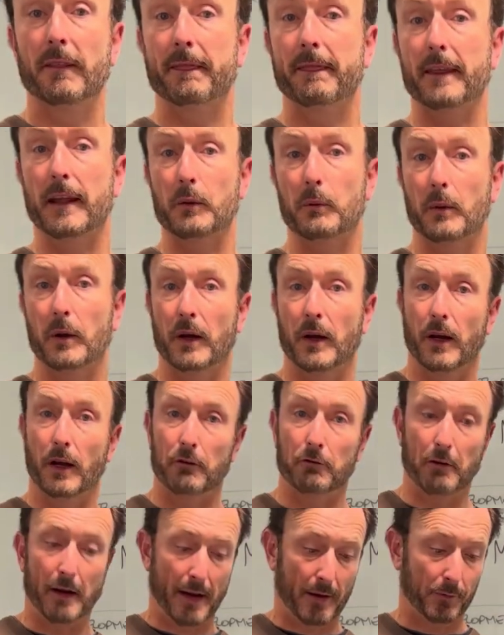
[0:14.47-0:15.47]
They were
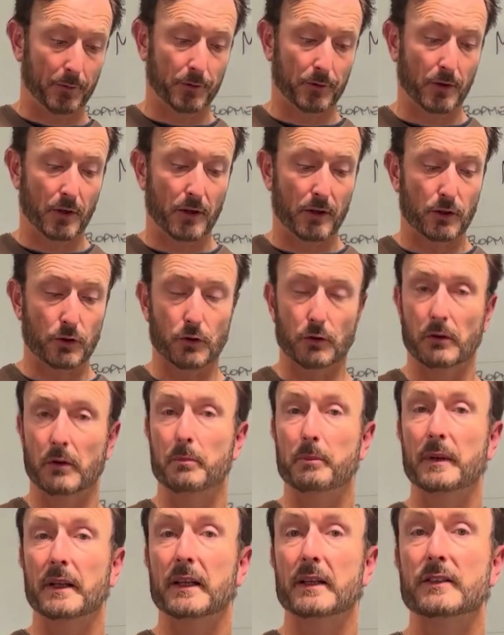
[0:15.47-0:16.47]
around your
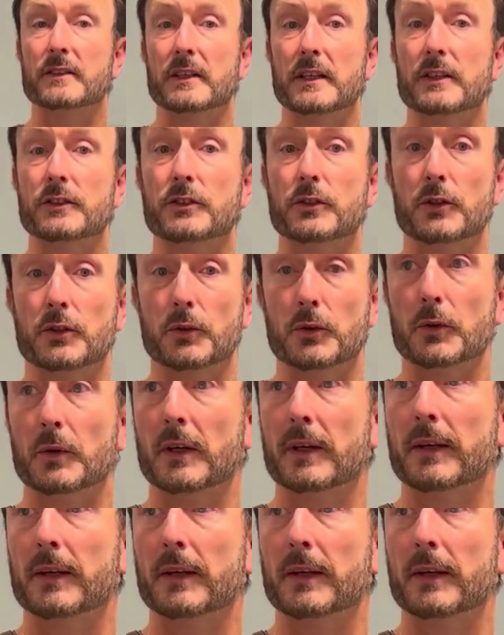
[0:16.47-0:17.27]
ability to